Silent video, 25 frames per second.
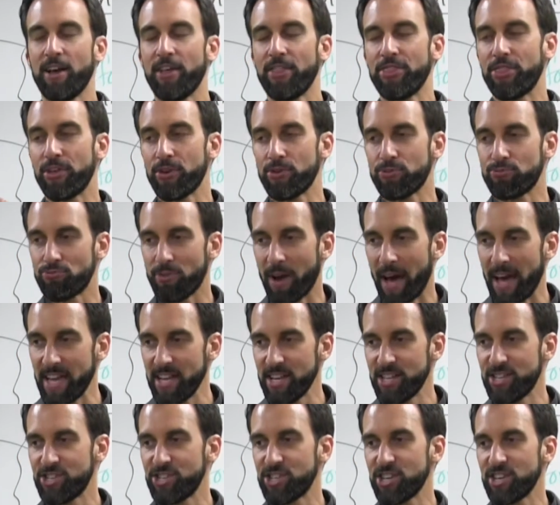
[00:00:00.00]
the
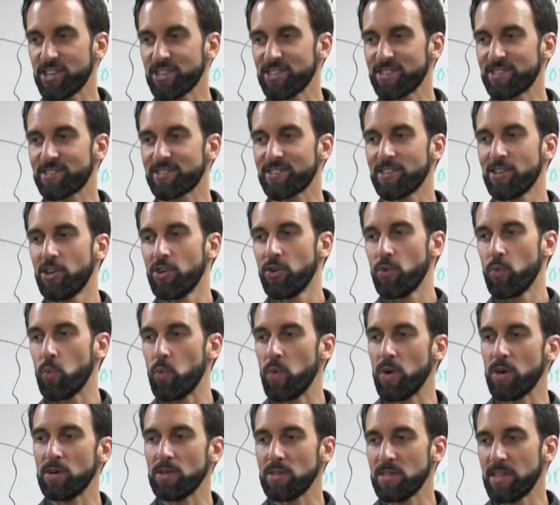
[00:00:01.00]
righteous
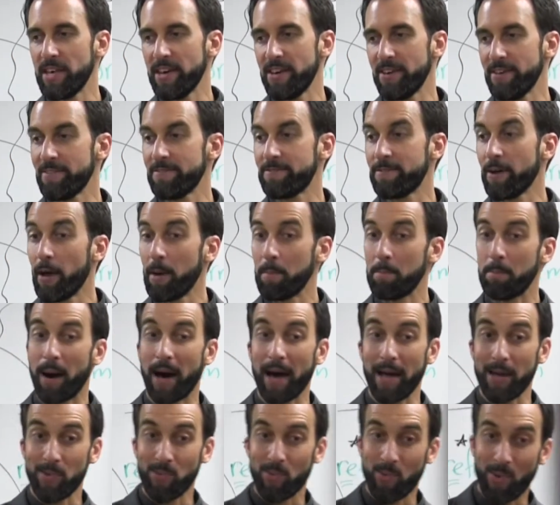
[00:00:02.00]
will live
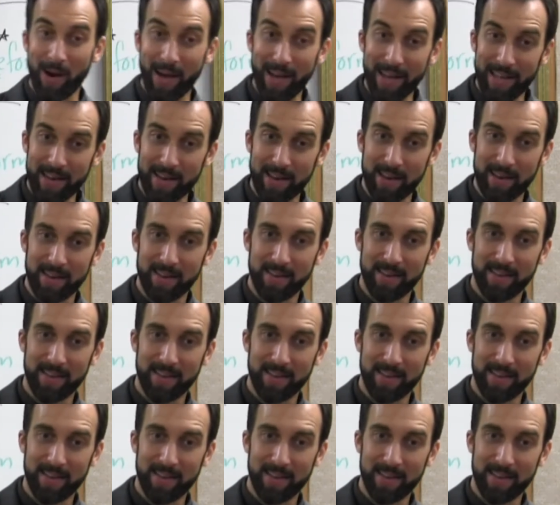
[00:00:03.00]
by what?